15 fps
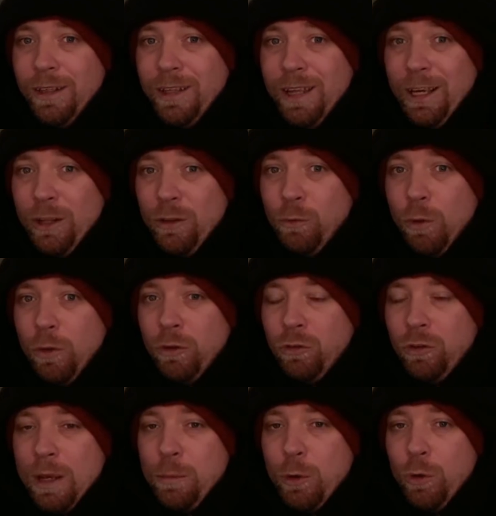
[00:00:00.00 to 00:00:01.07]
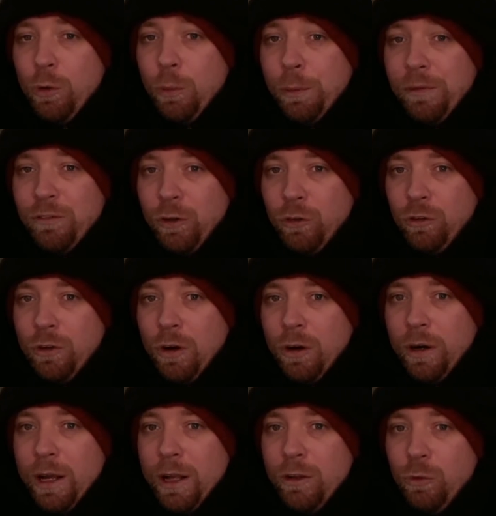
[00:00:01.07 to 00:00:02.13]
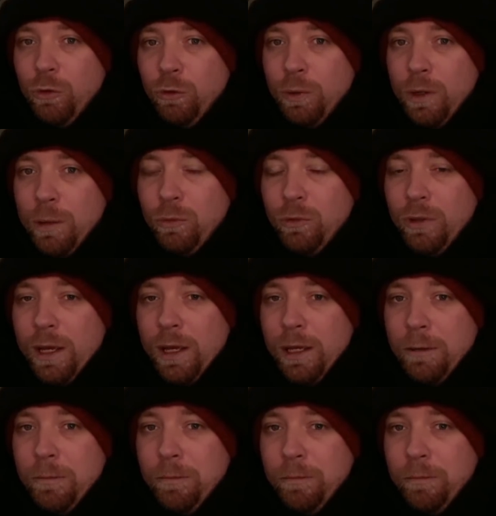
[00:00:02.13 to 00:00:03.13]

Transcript: They can throw the same Uno reverse card at you, is what I'm saying.